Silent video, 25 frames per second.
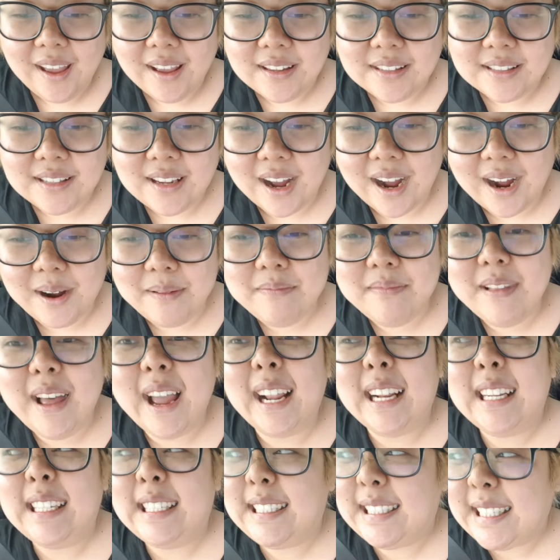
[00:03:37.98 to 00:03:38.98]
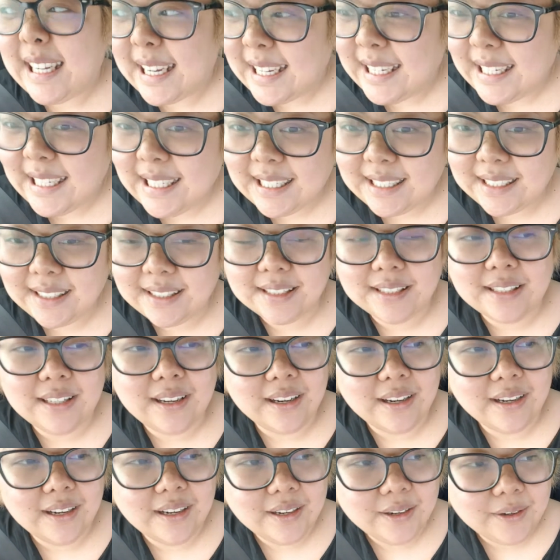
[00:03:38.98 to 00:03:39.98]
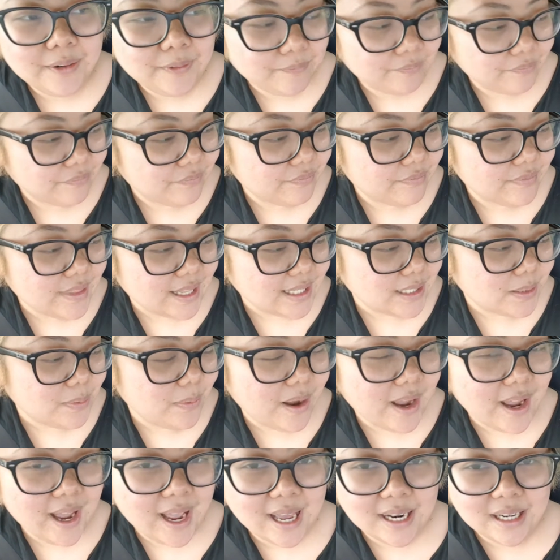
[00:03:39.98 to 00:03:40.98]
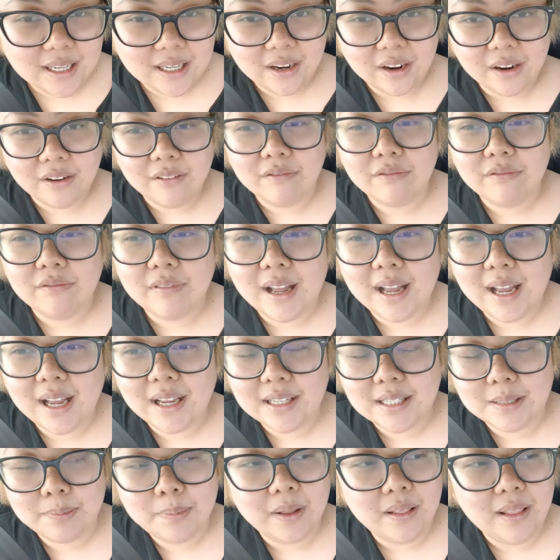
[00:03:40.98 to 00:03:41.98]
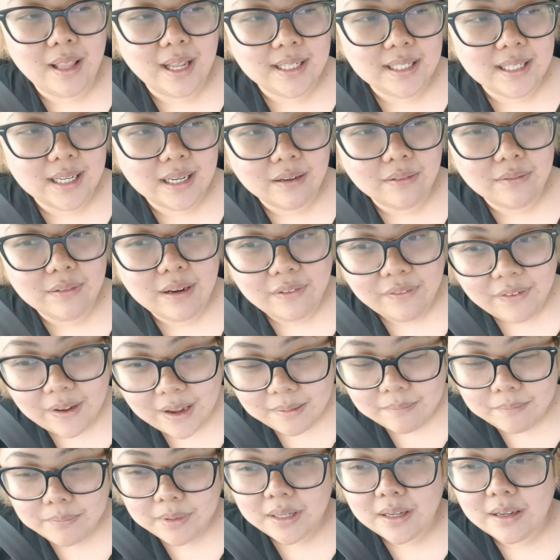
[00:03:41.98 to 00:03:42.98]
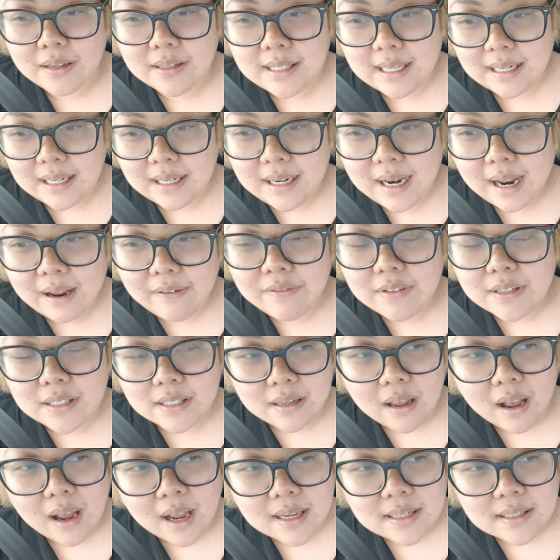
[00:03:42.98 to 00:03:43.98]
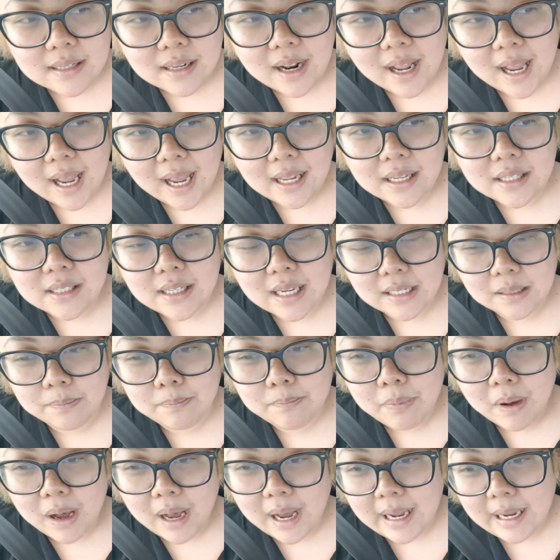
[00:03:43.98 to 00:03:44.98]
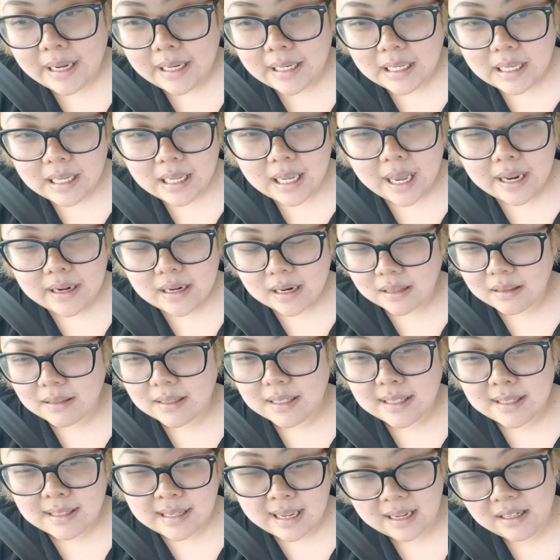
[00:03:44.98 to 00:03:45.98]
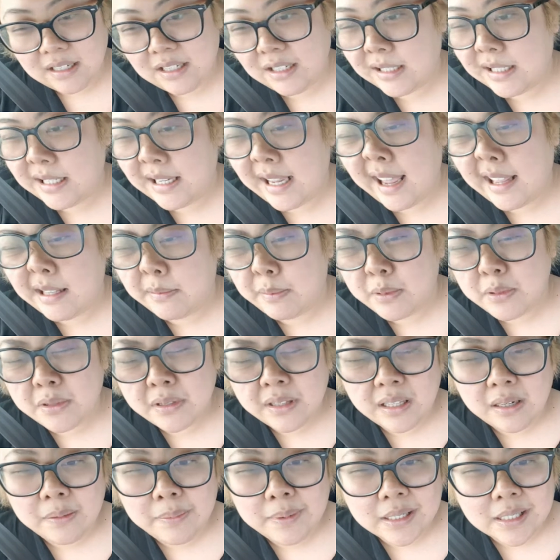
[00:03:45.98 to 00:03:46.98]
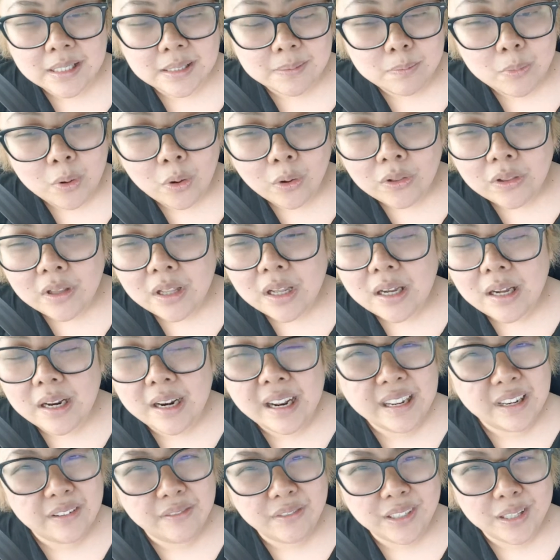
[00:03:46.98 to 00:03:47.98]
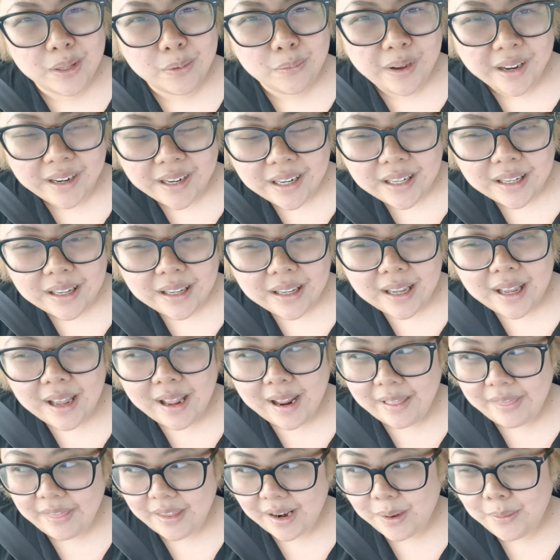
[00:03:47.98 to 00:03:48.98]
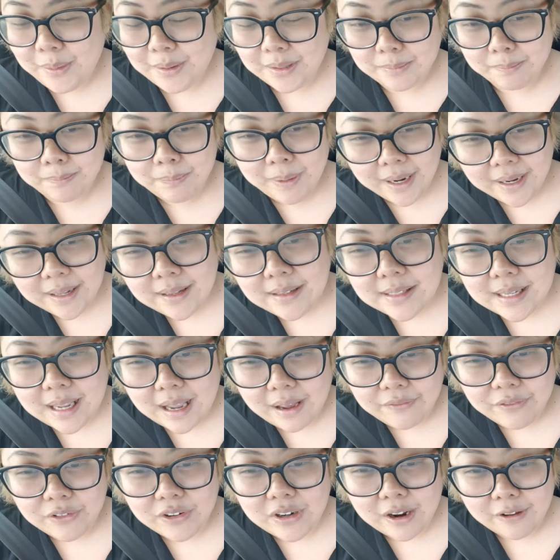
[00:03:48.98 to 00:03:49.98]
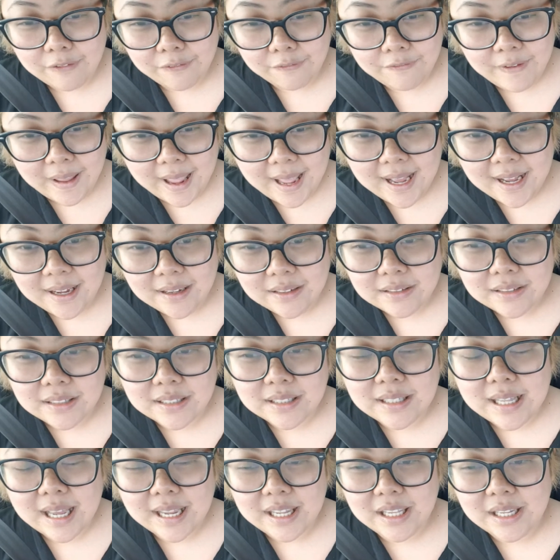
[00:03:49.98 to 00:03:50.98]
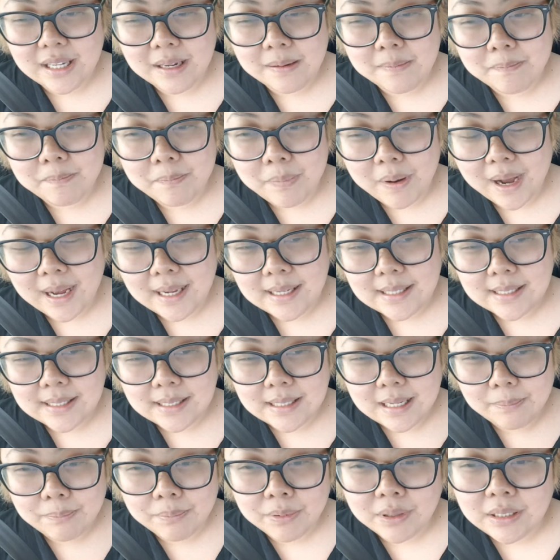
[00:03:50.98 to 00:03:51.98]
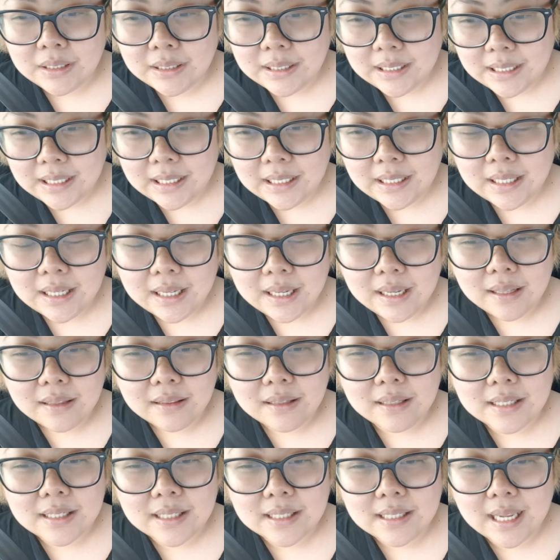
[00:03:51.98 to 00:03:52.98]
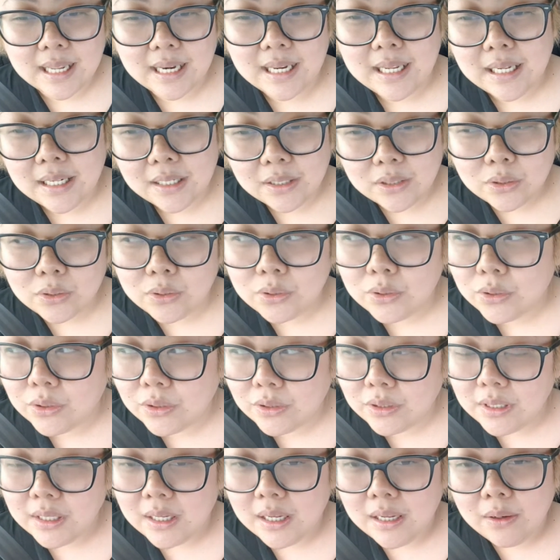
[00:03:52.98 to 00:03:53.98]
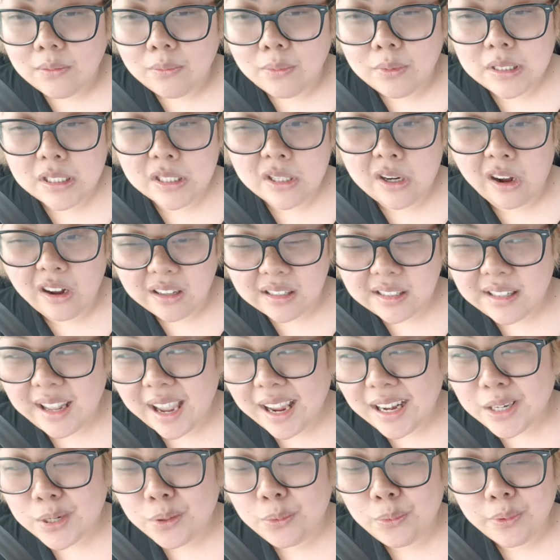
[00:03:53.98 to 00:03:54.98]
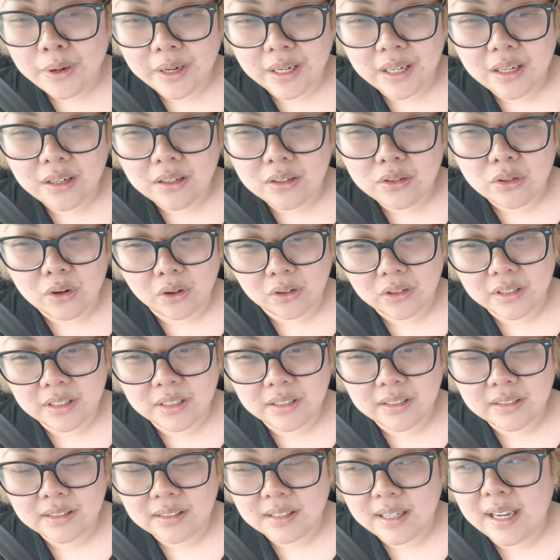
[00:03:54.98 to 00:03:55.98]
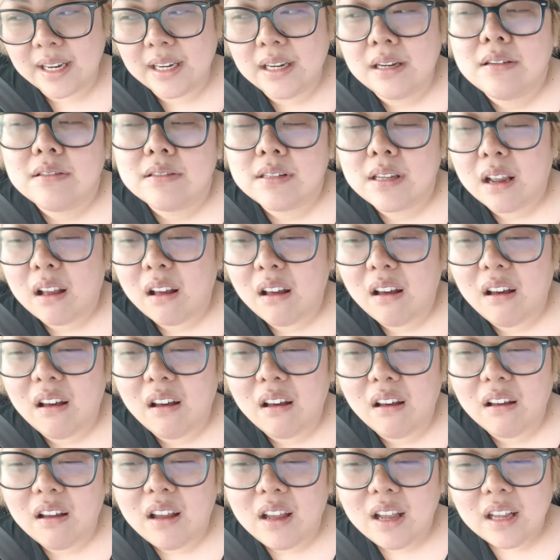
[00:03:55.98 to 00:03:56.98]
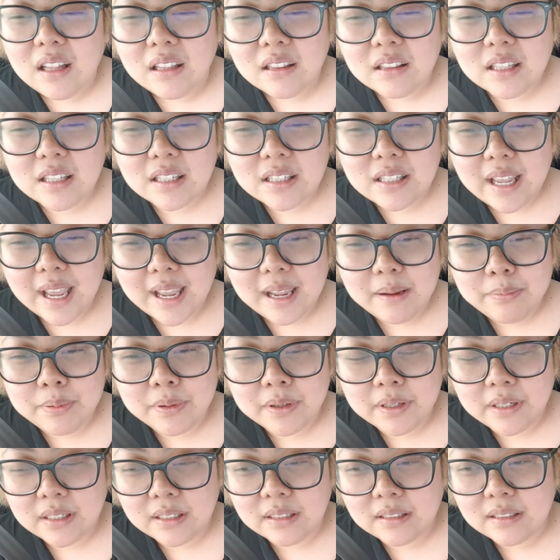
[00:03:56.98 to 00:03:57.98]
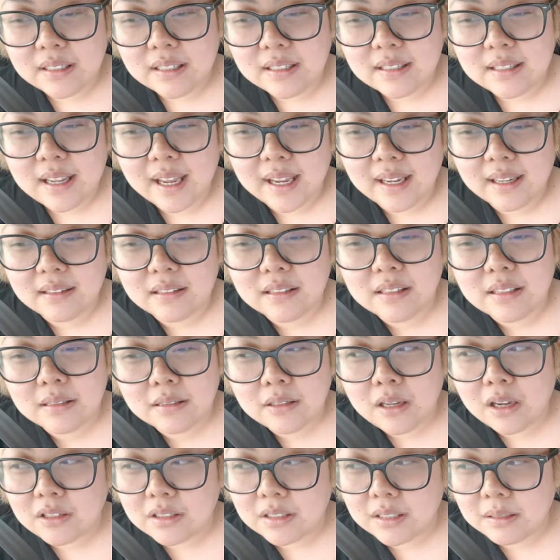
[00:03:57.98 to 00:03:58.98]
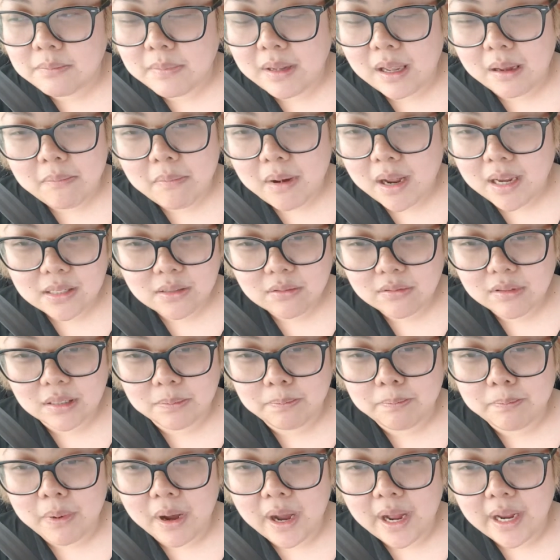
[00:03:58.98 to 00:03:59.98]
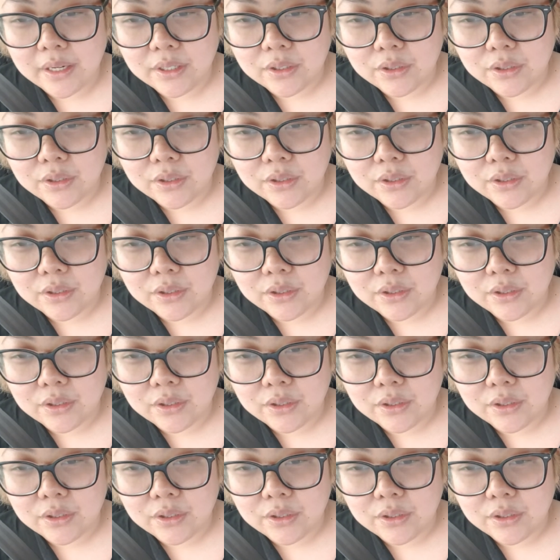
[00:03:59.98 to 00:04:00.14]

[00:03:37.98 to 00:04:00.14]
so I'm like dang so that's why I had to go uh, Spotlight to get a refund because they didn't have the size that I had so I had to buy another set just in case but it was a little bit smaller and I didn't really want it and then I went to Bunnings after and I found that you can buy separately the setting tool which costs like $20 and I was like oh this apron is like costing me I might as well just buy a